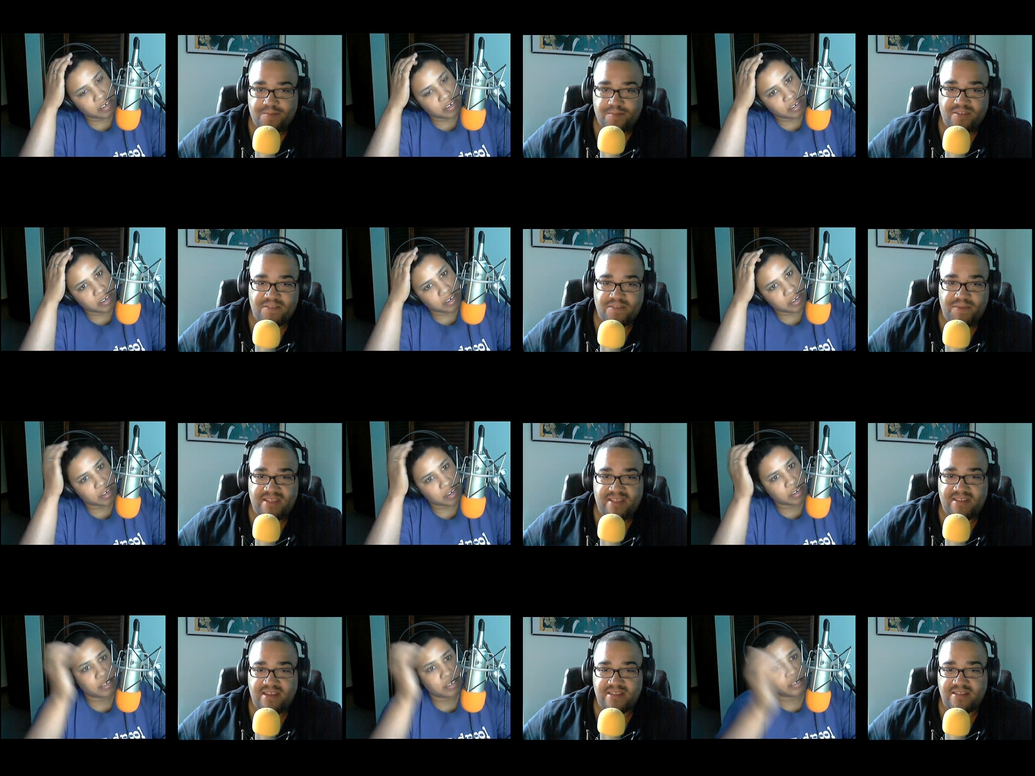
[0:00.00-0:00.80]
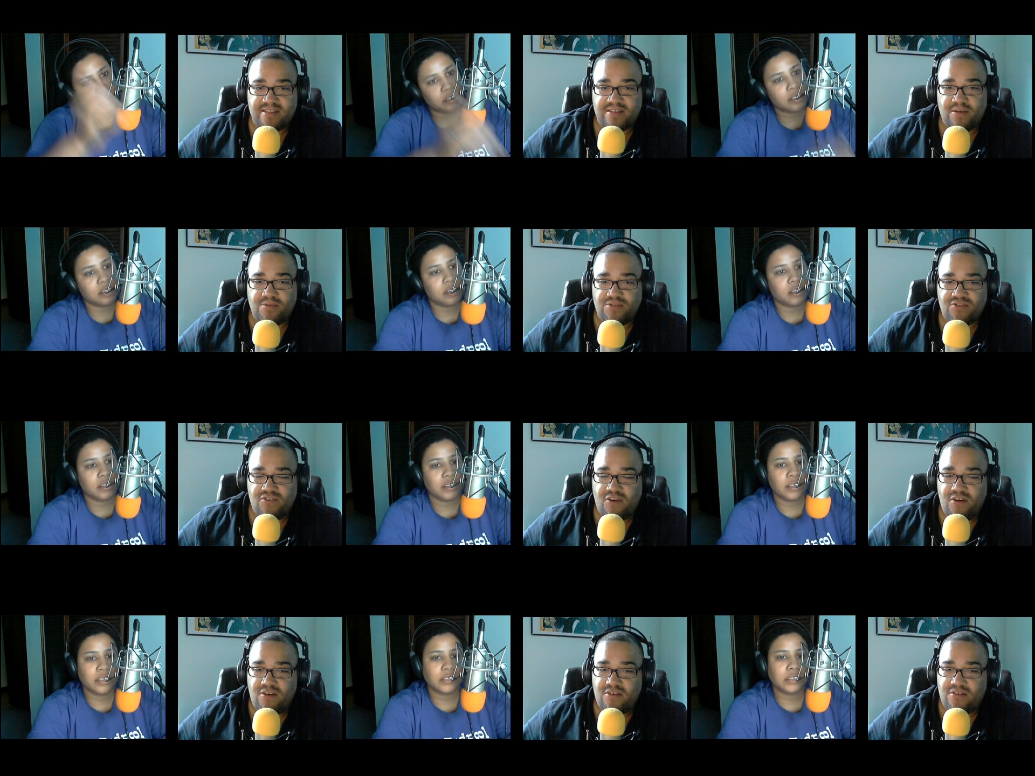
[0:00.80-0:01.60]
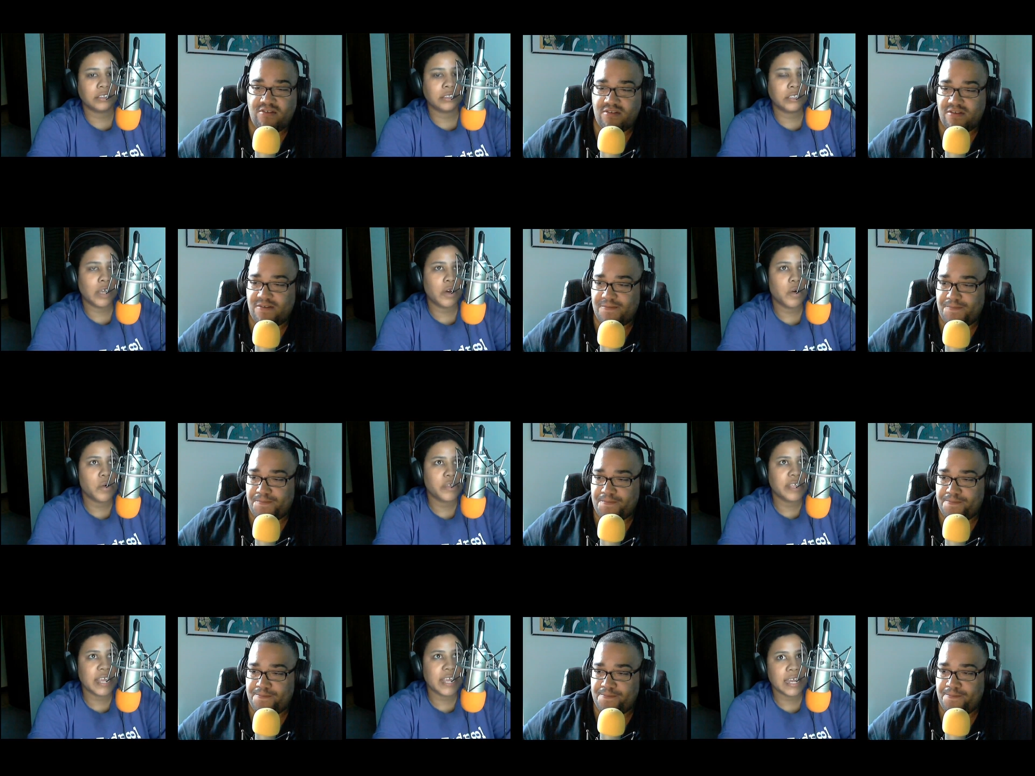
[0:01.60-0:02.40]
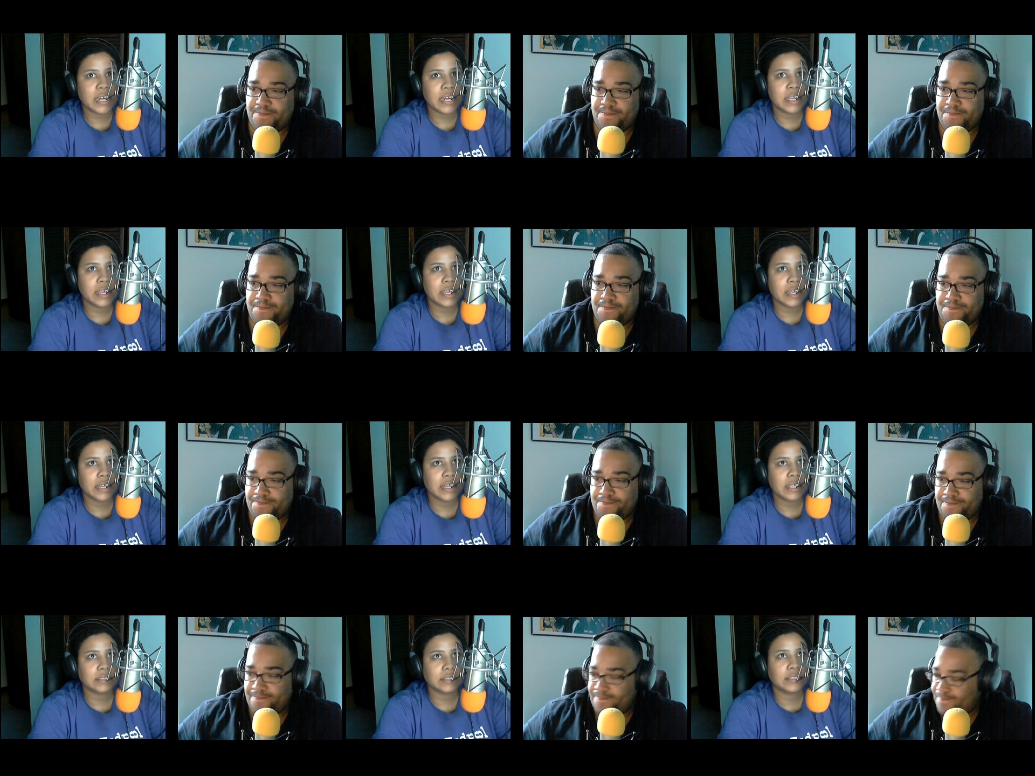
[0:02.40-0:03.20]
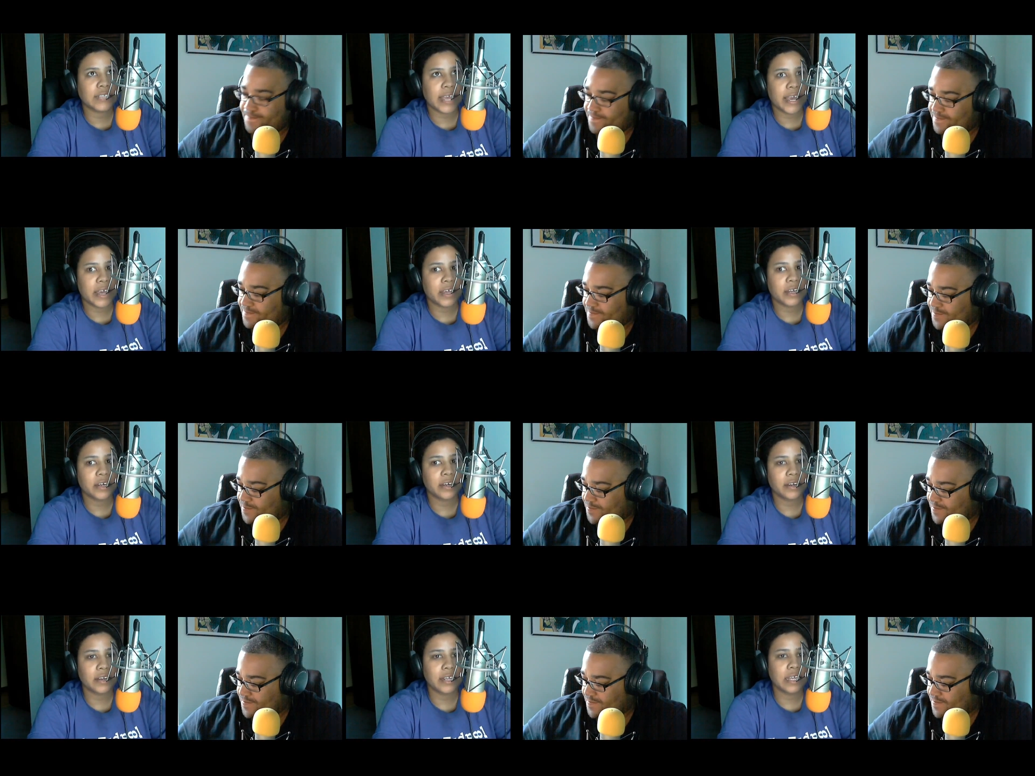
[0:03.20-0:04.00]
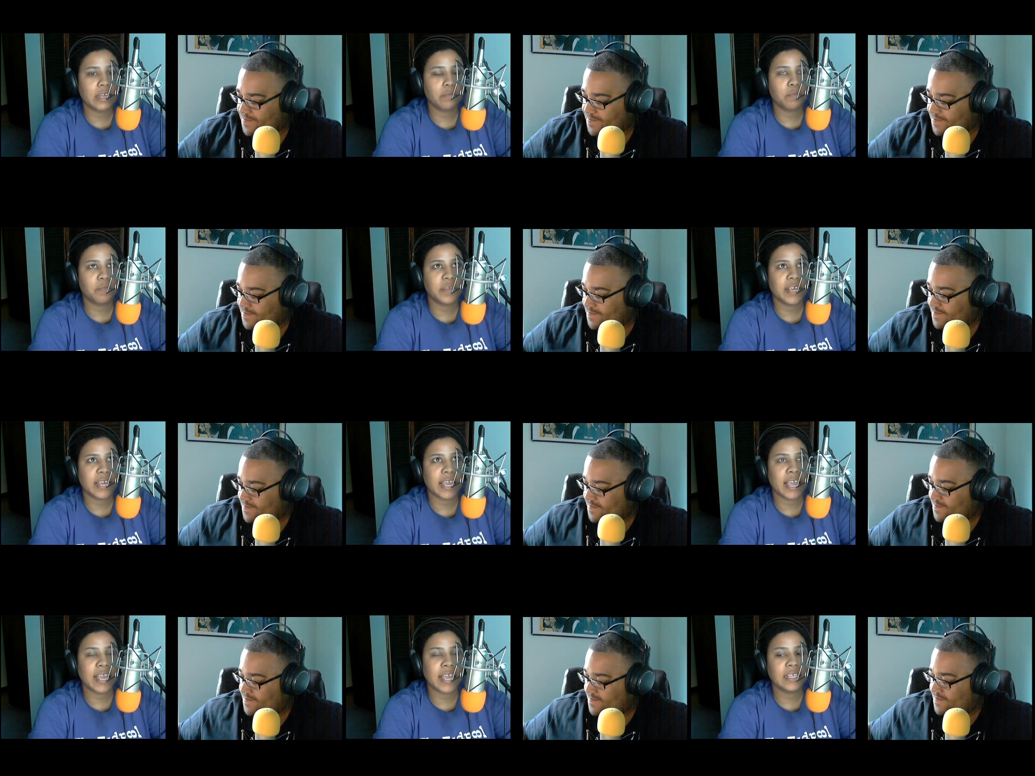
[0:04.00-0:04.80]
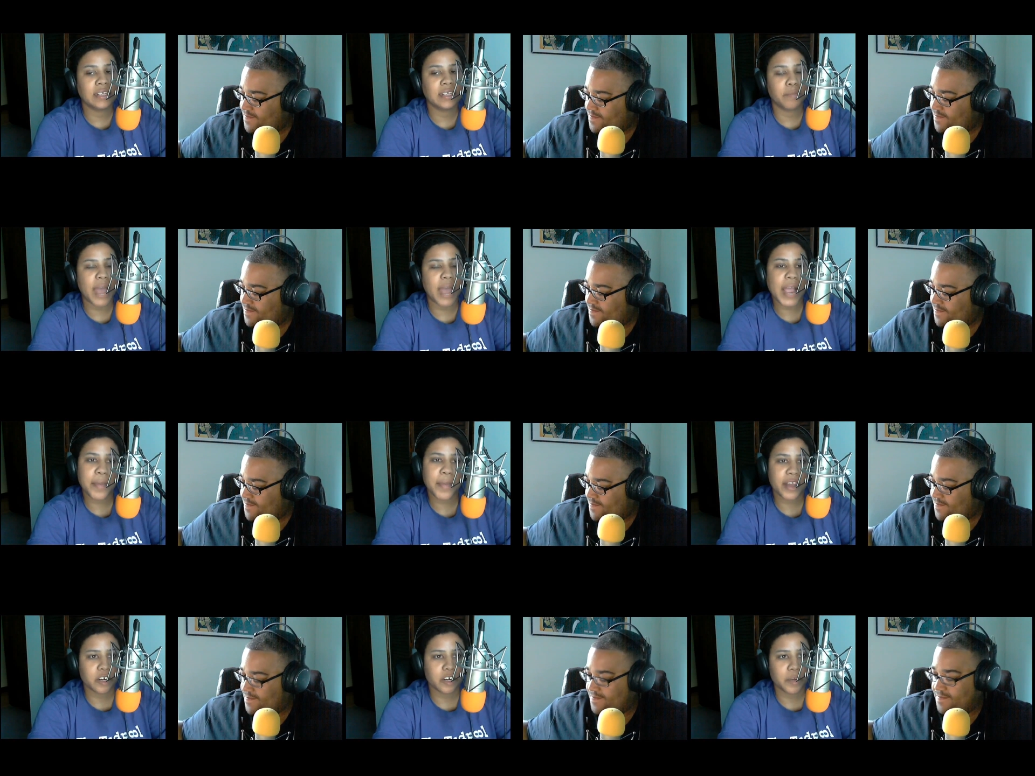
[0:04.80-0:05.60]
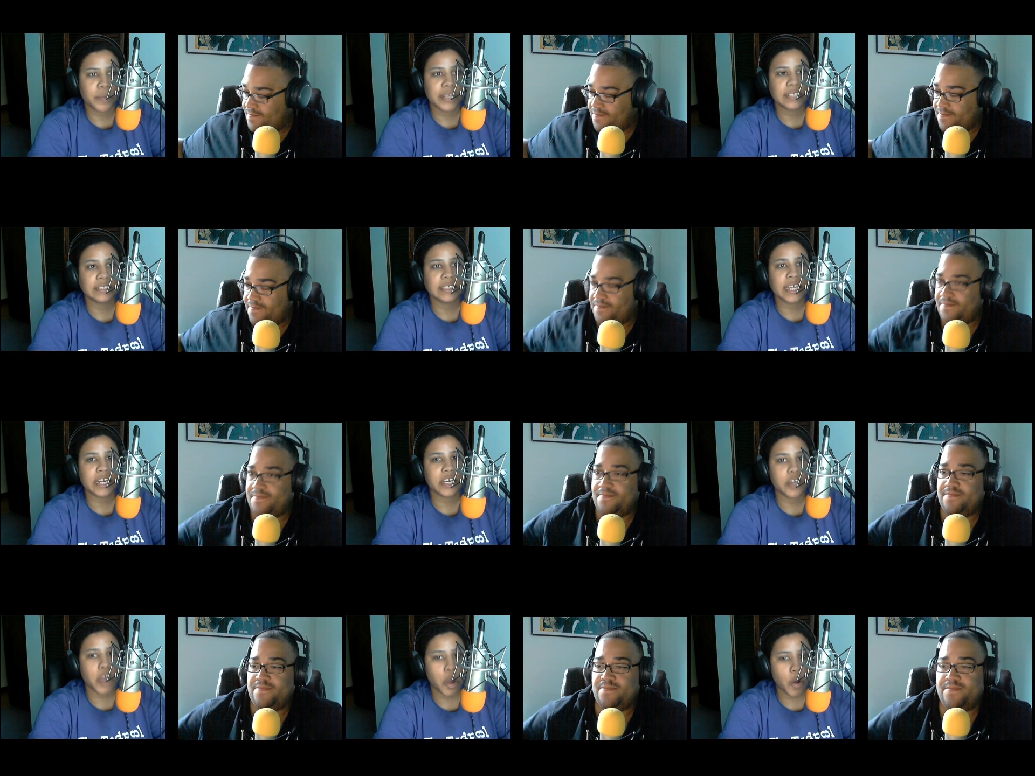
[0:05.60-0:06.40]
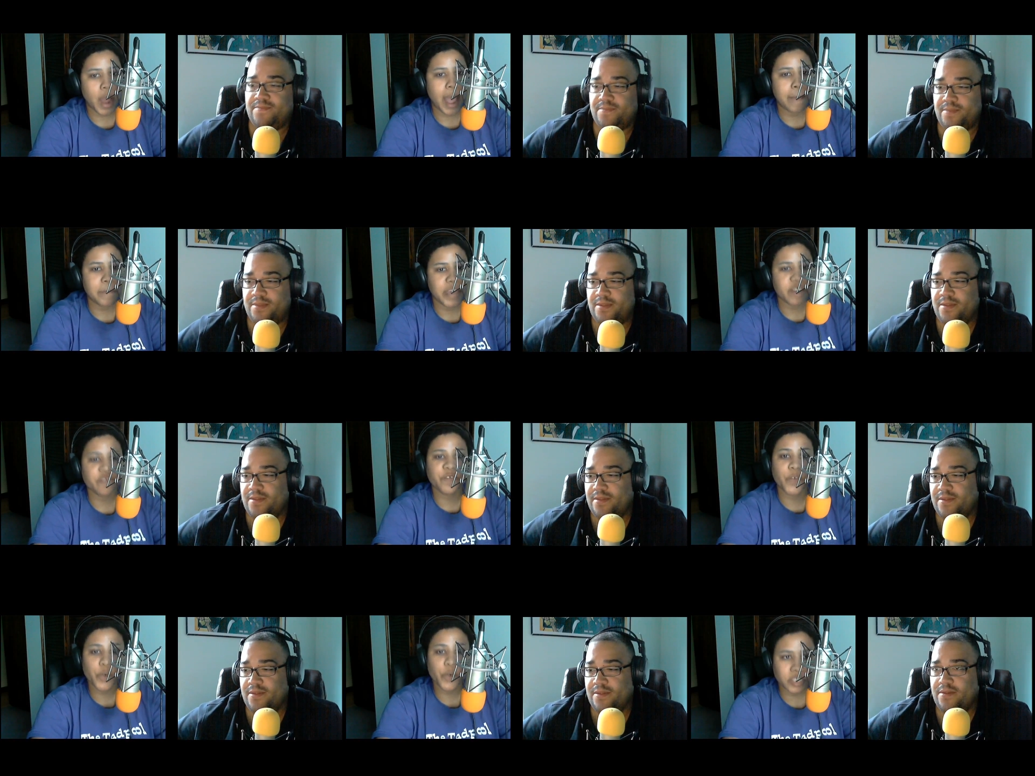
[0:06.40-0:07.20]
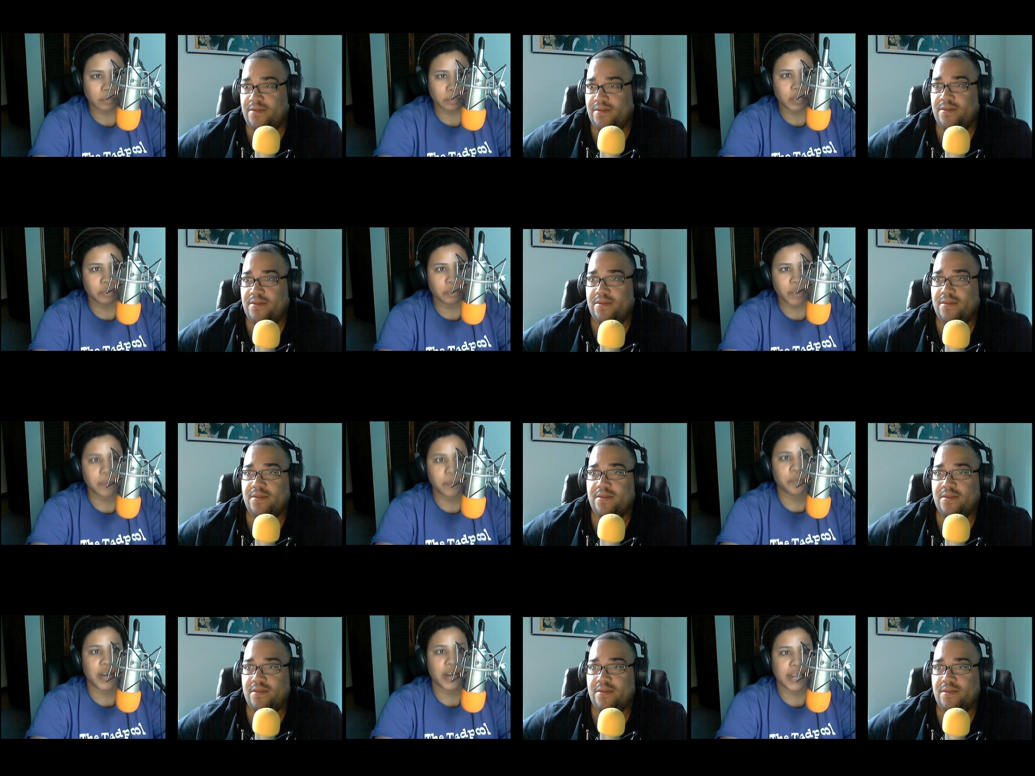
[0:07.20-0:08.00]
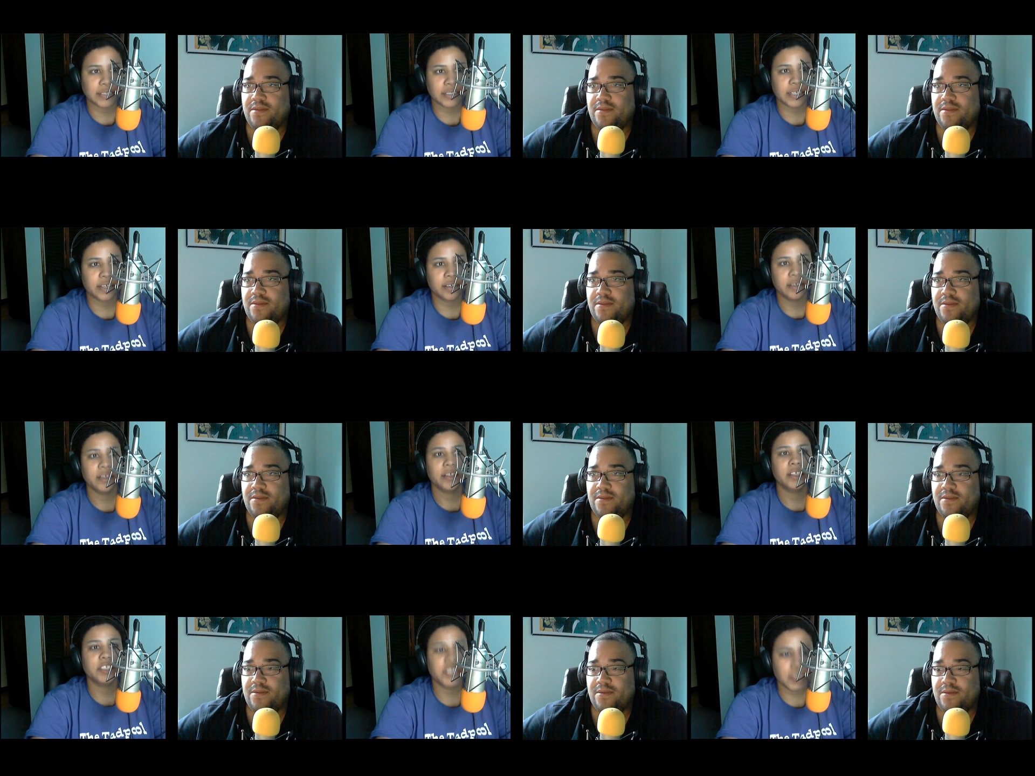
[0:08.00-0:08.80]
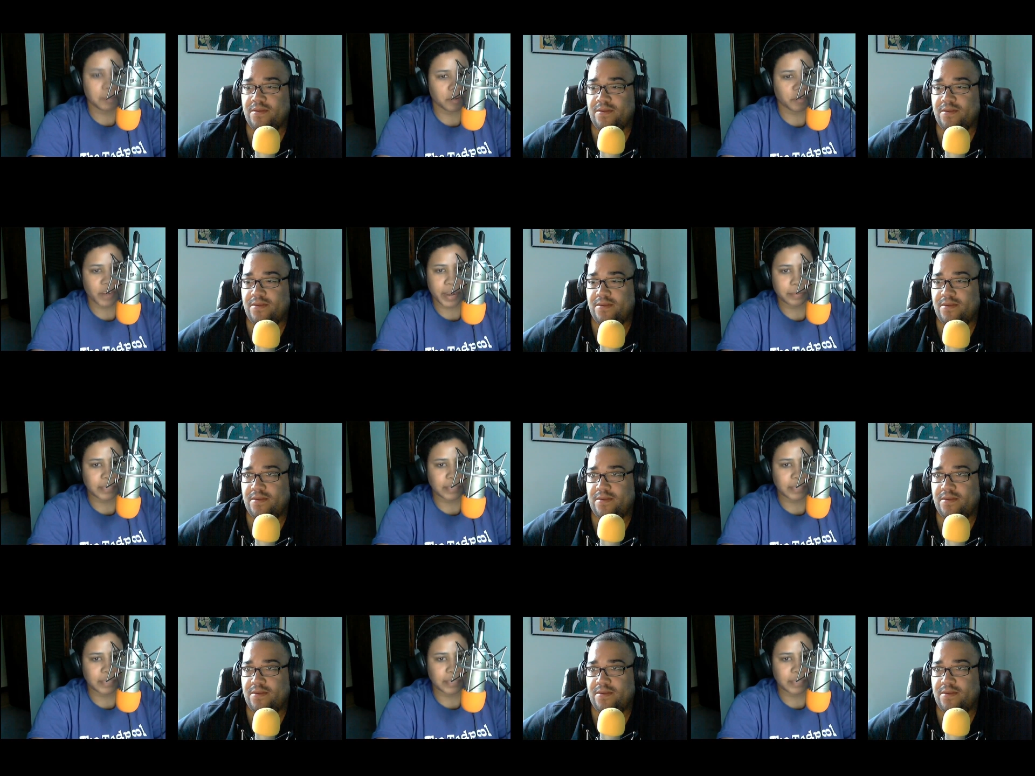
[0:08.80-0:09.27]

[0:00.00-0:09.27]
Speaker 1: species is so strong. So then he said, he he backpedaled a bit and said, no, I meant forcibly rape, and I said legitimate rape.